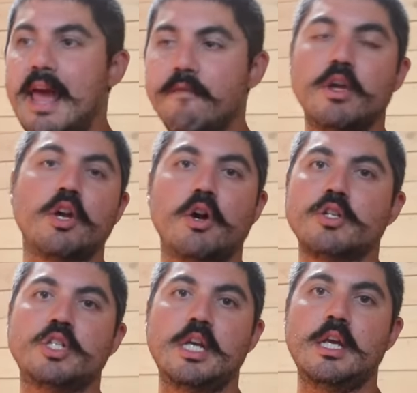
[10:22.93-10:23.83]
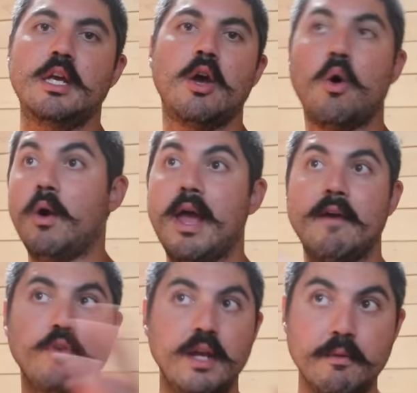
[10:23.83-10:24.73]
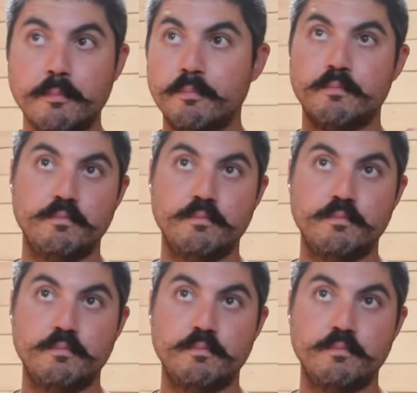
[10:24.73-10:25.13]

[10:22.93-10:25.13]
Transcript: every Guernsey or every